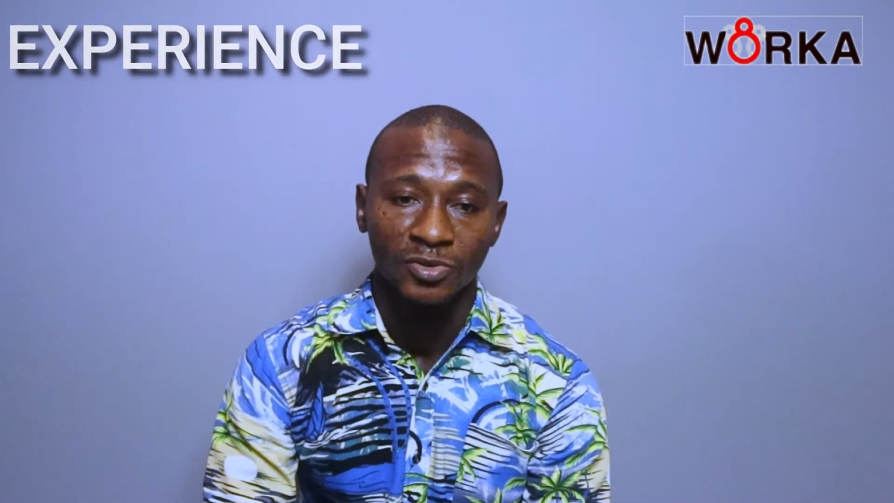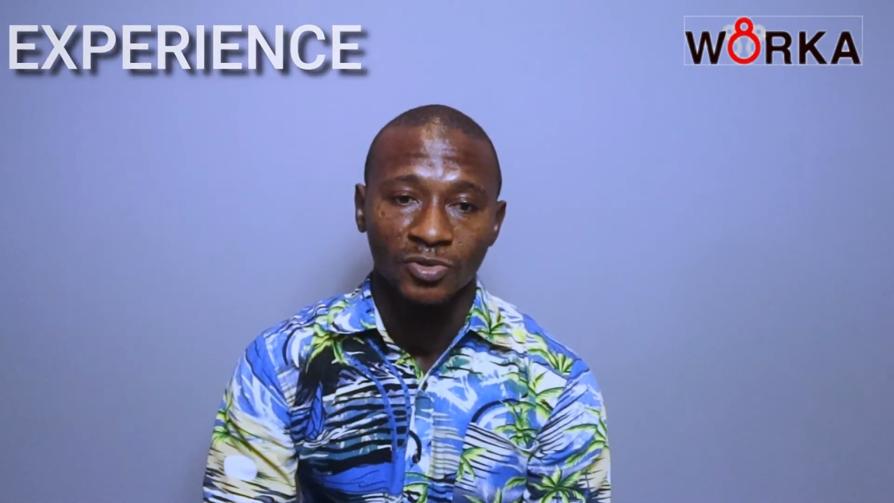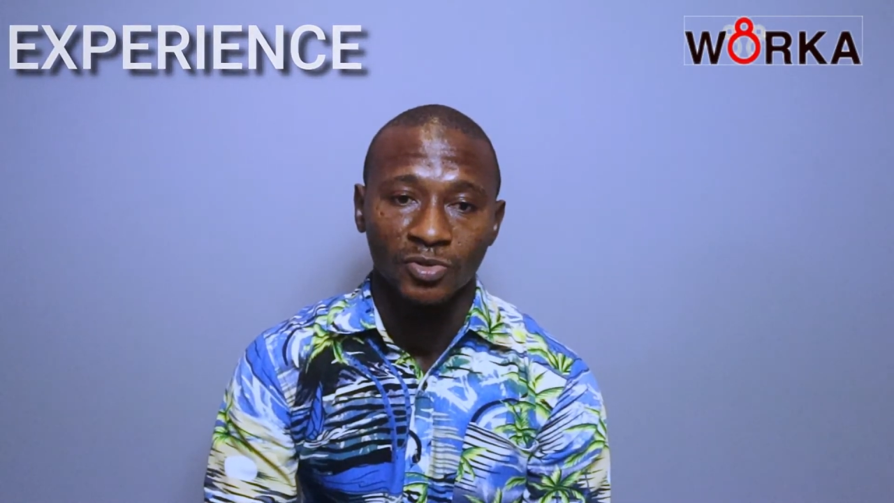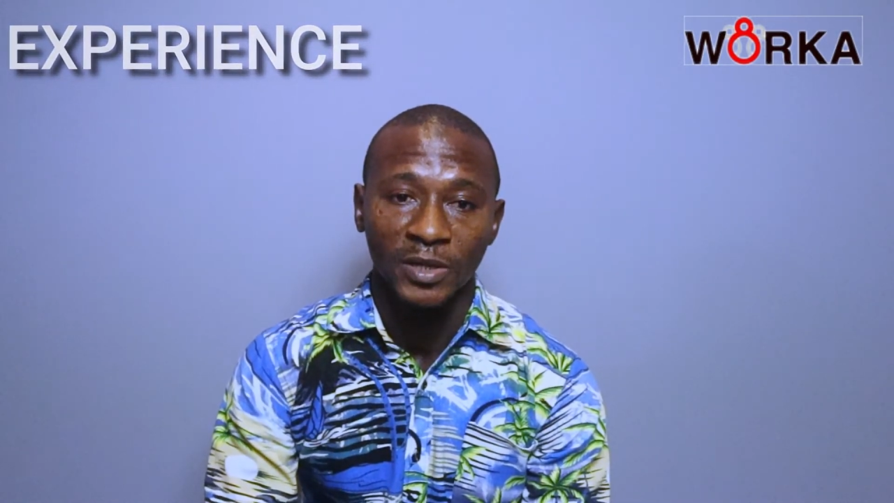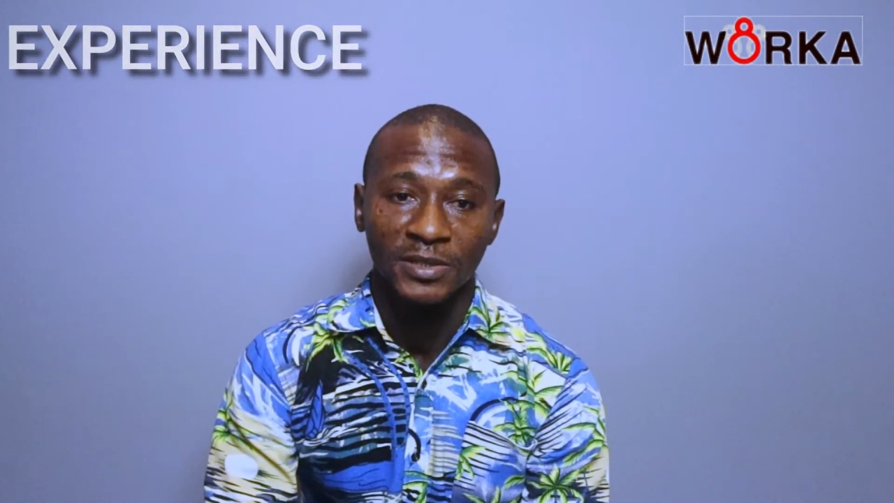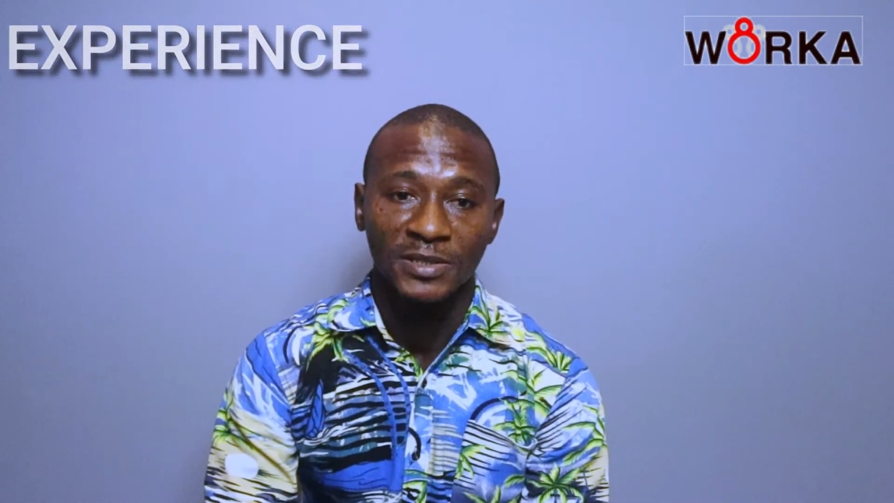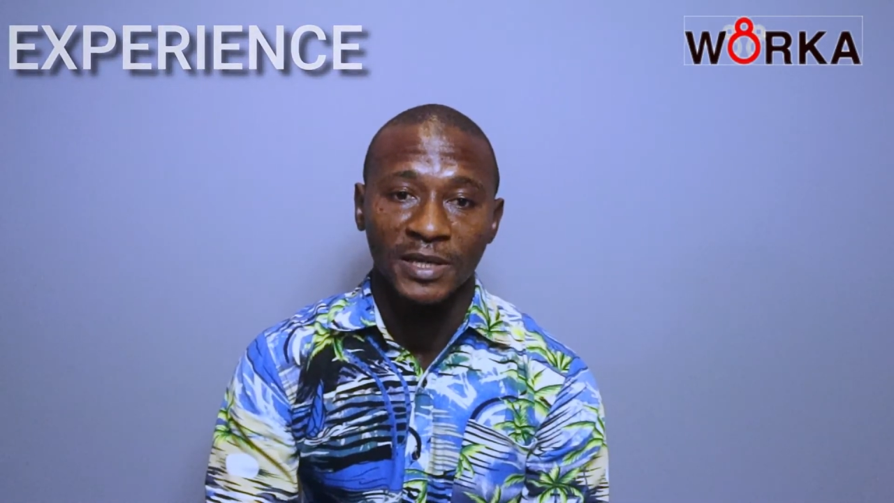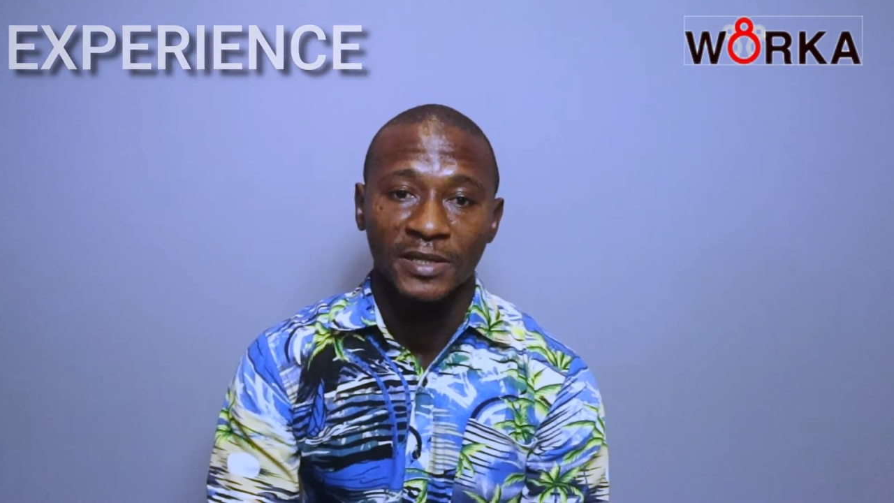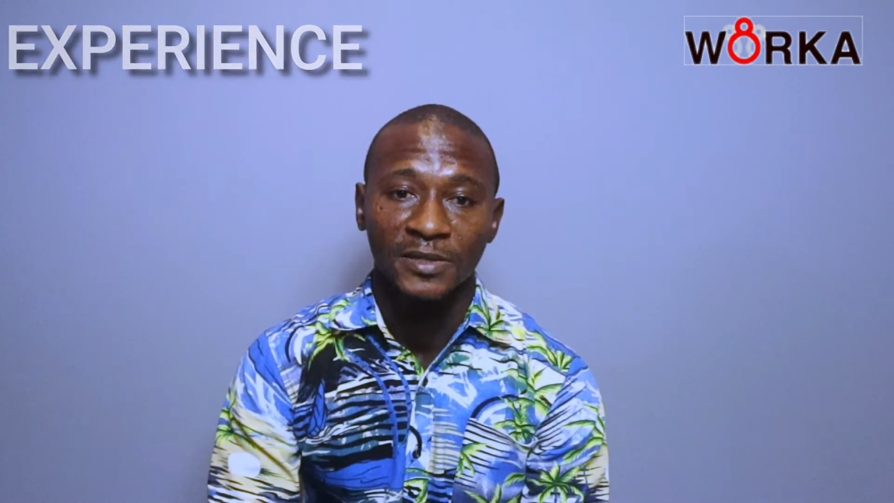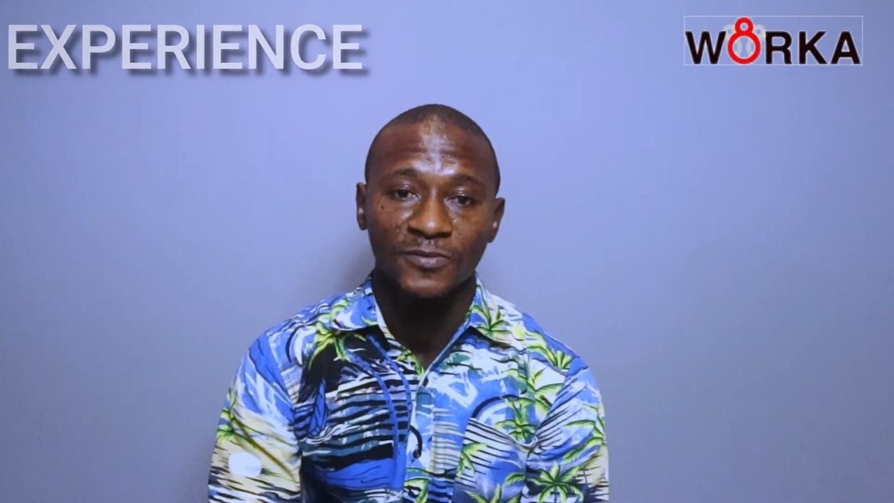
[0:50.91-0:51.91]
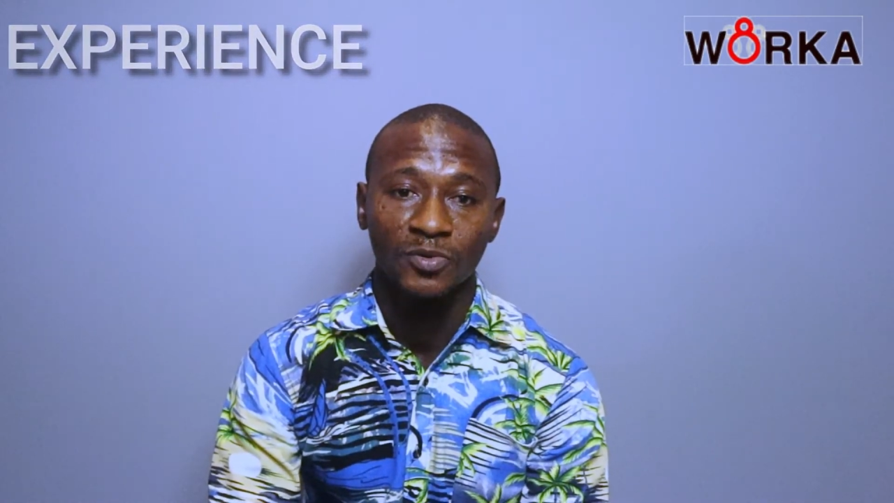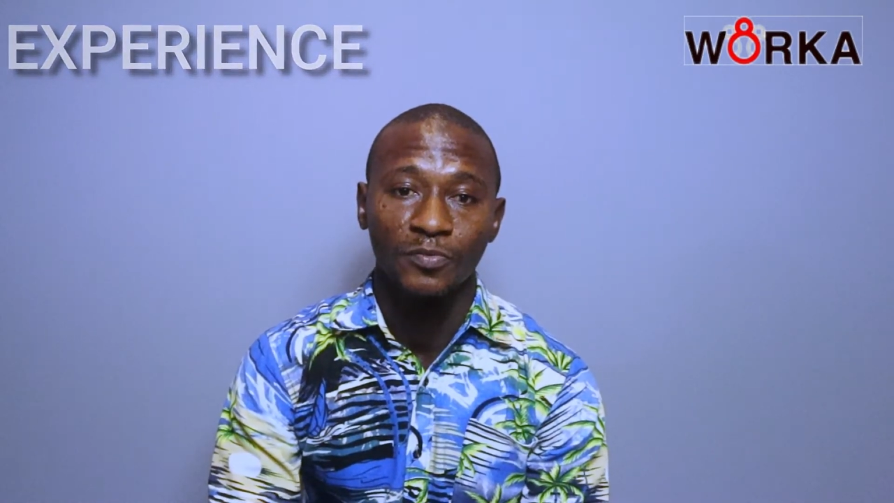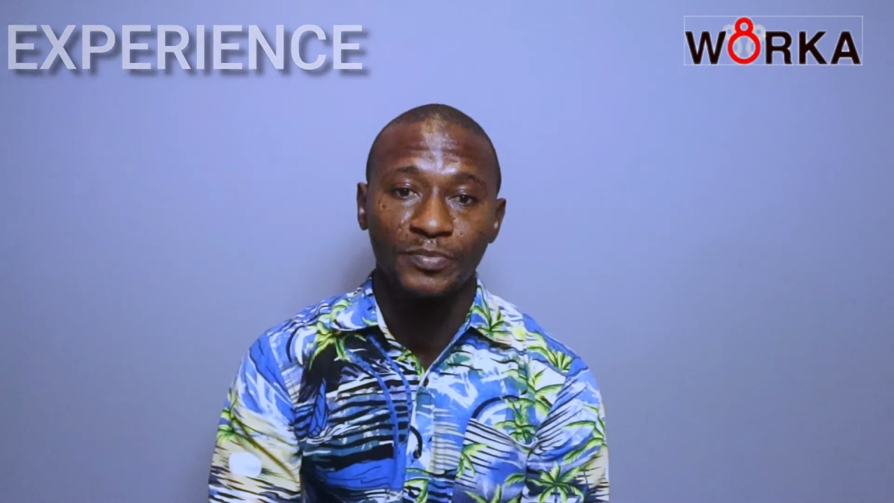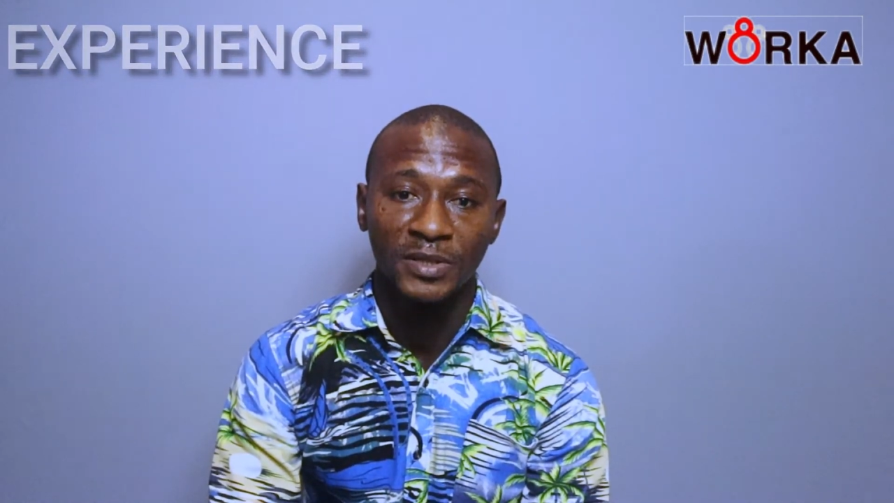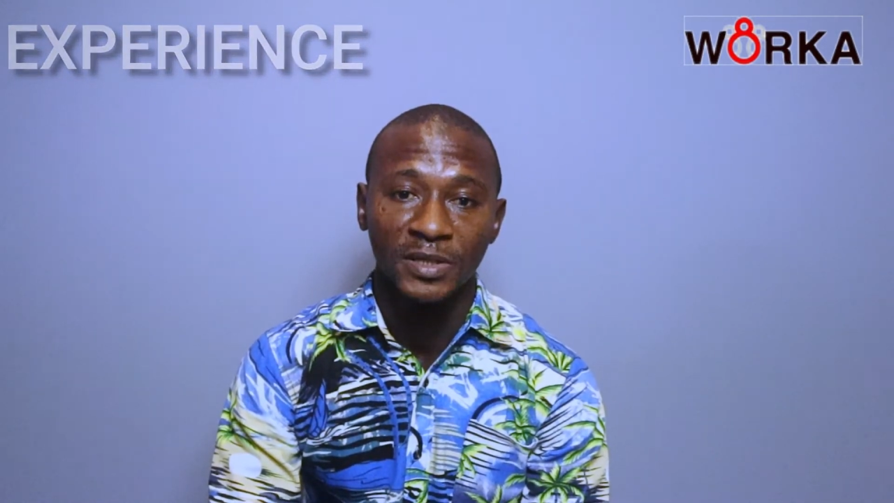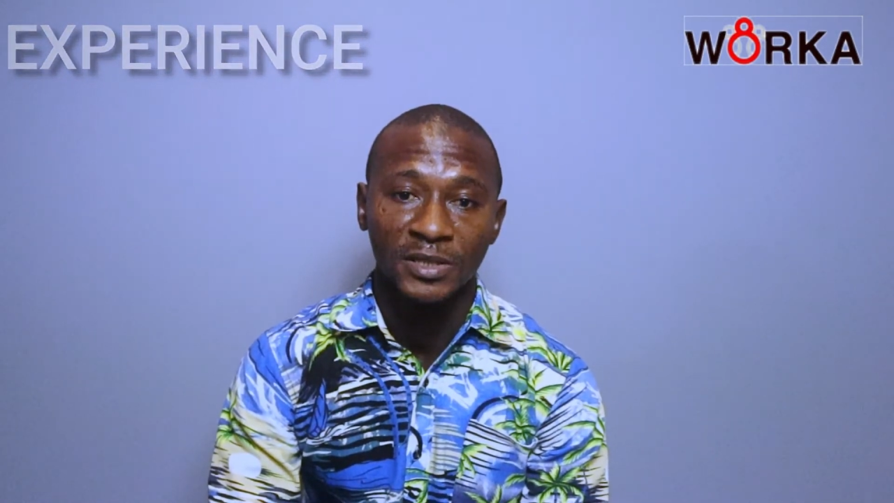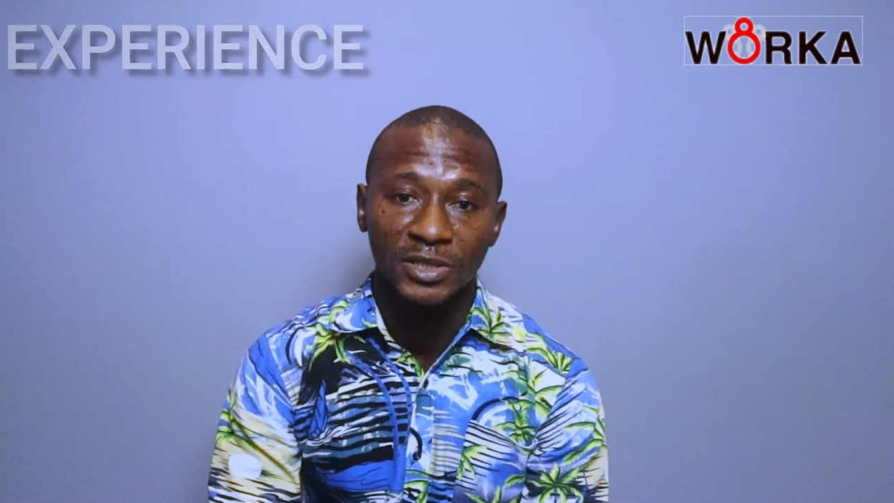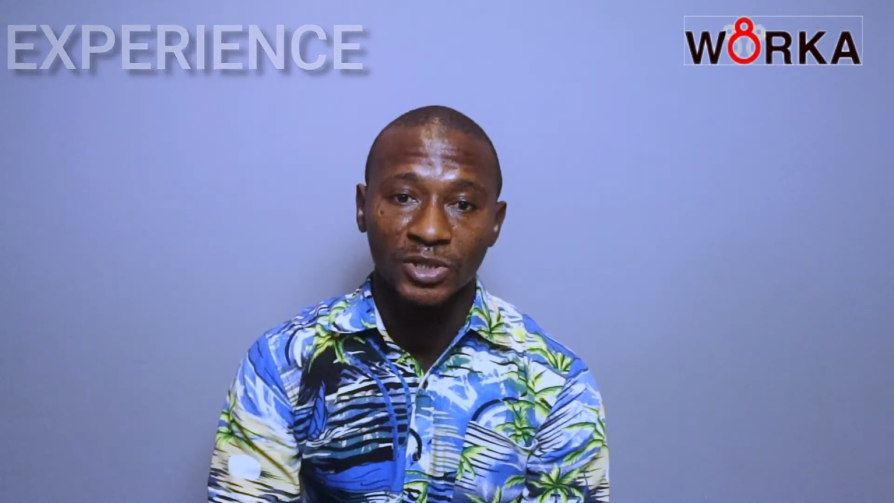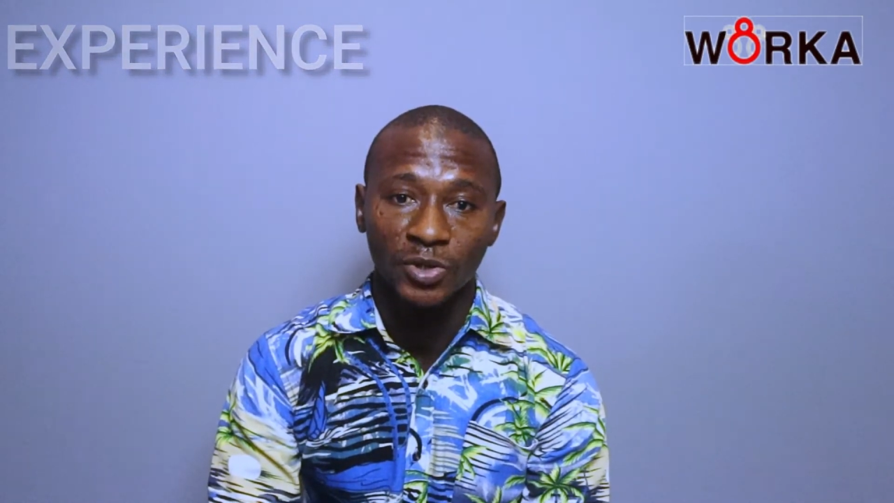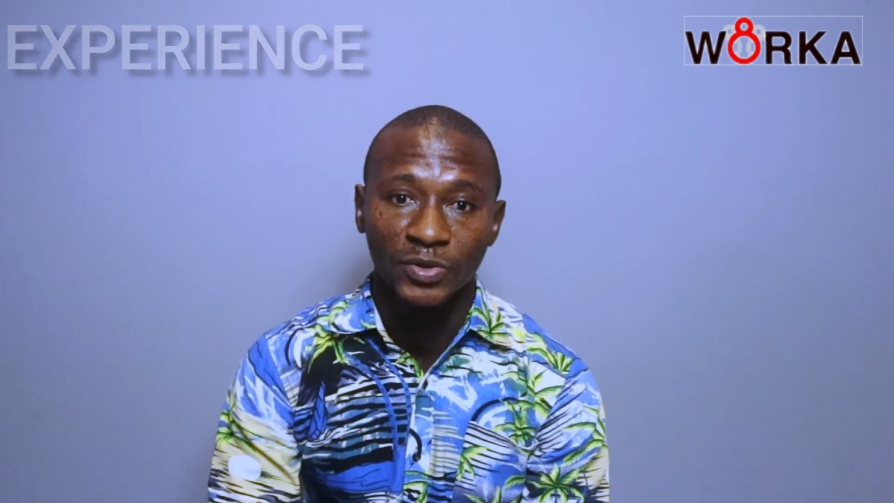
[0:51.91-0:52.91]
so I decided to be a
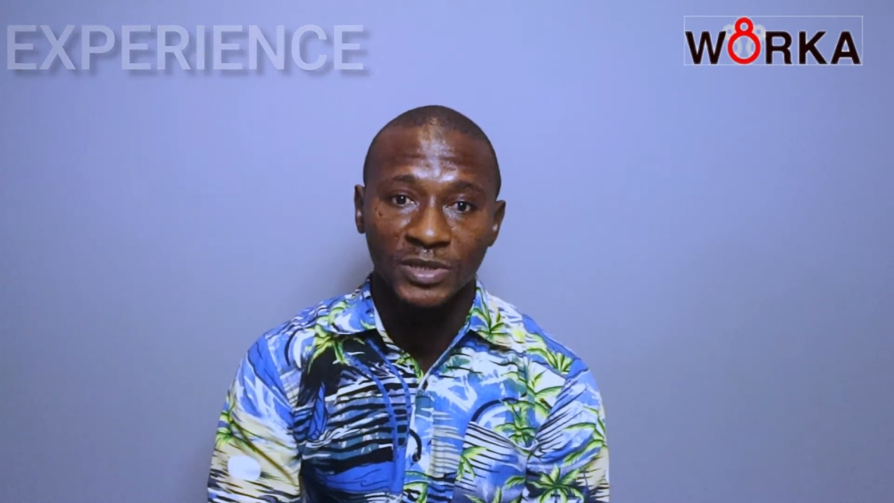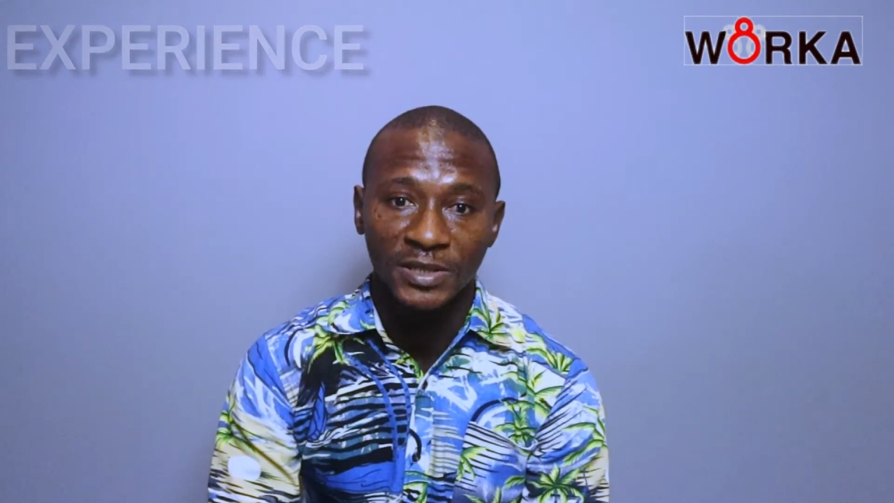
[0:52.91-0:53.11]
security